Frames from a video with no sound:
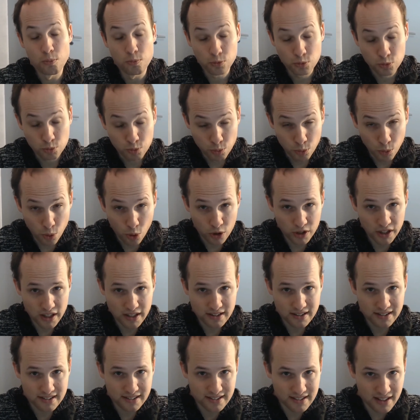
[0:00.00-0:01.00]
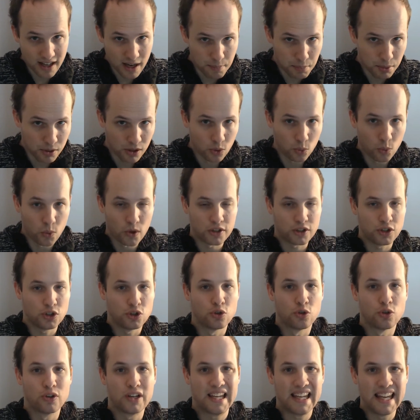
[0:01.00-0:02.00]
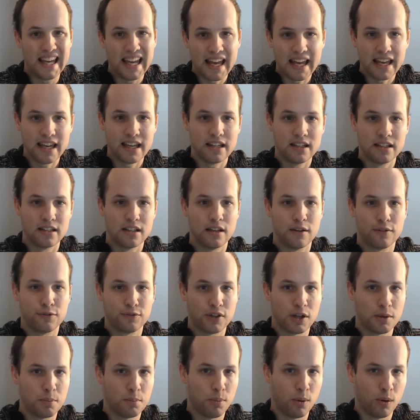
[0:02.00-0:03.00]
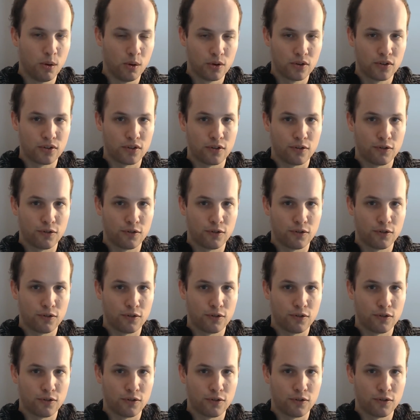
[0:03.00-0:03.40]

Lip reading: more than double what you gain if they both